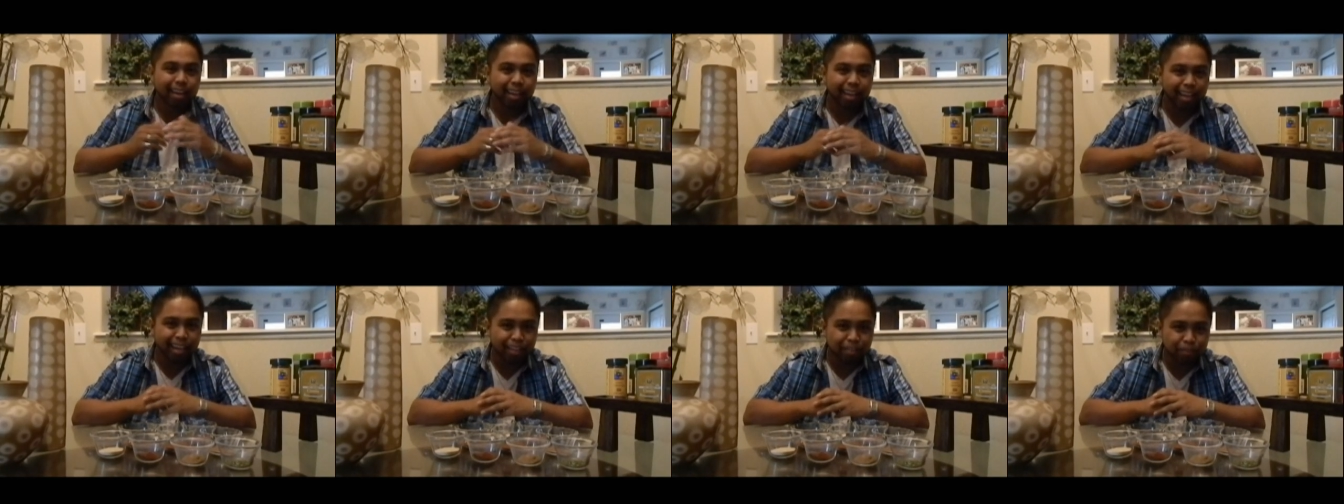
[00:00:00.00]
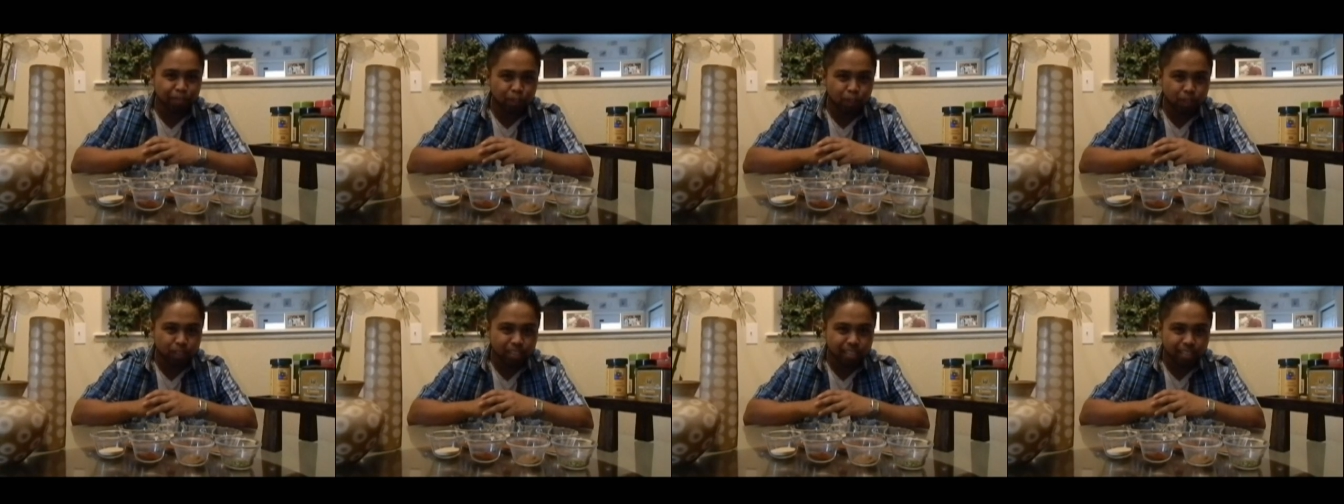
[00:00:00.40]
Hey
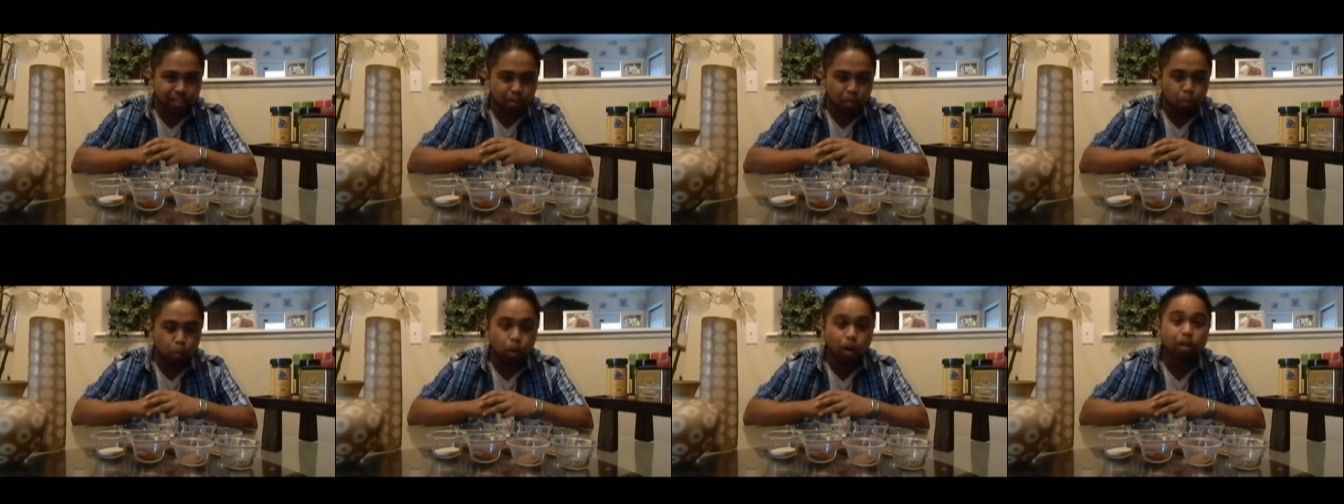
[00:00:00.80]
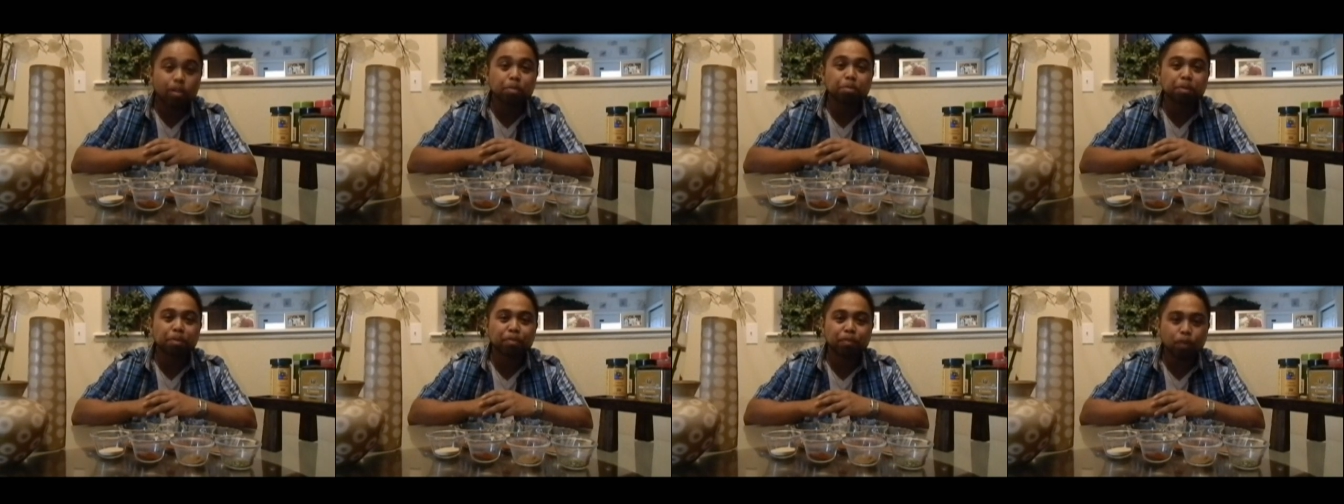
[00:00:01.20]
foodies,
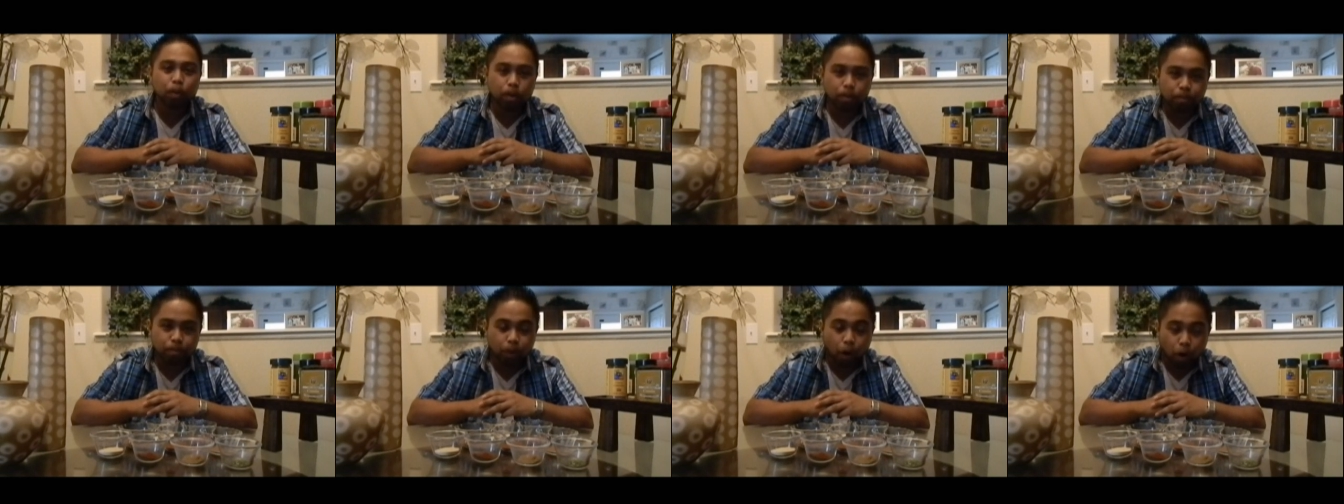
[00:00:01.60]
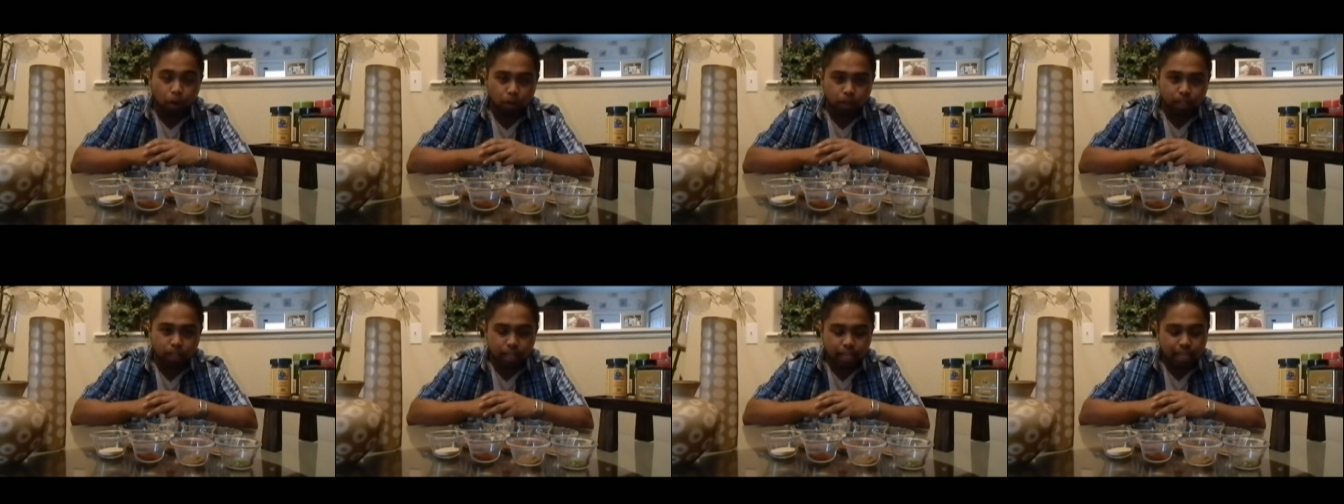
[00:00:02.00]
welcome to Food It
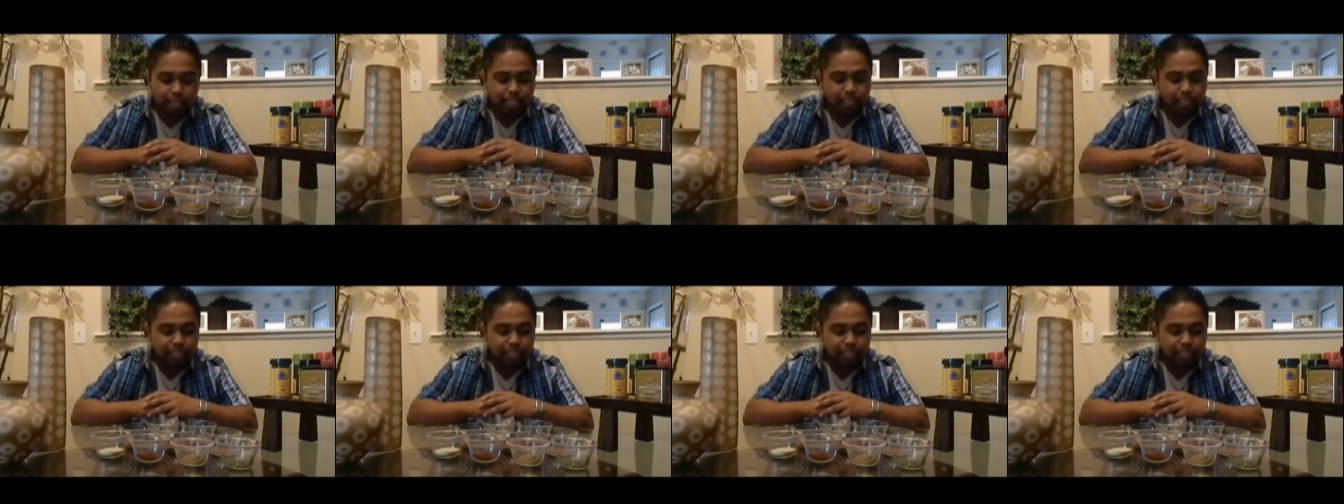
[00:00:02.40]
Forward.